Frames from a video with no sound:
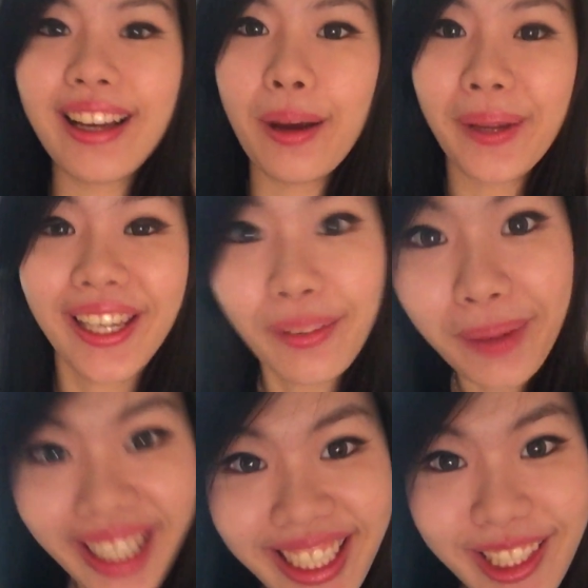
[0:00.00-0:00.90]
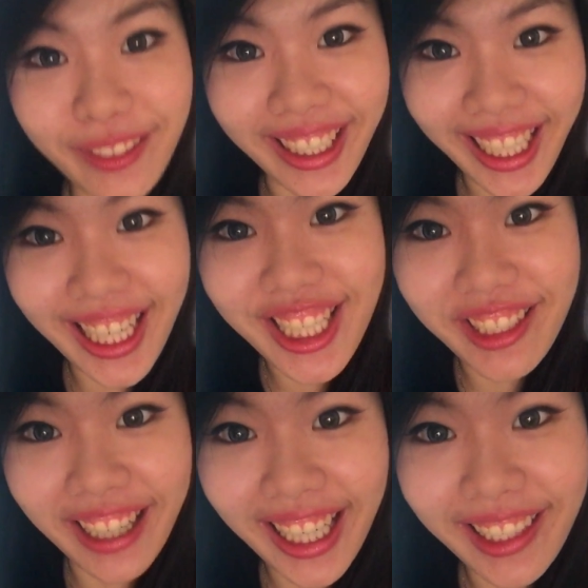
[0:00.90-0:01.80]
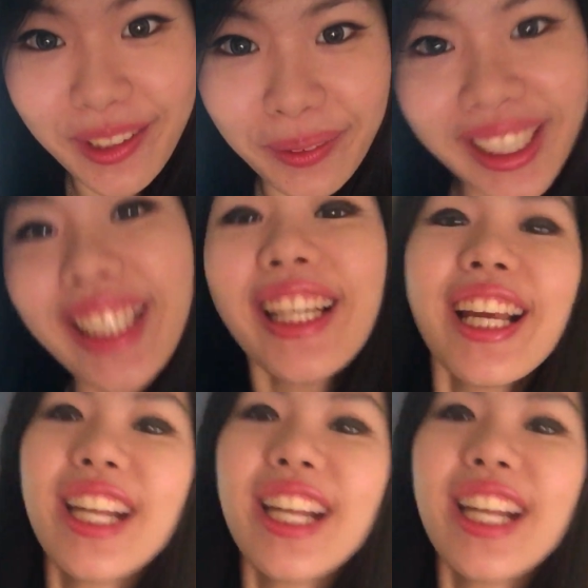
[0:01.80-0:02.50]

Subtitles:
But never mind, it's still very catchy, right, to me.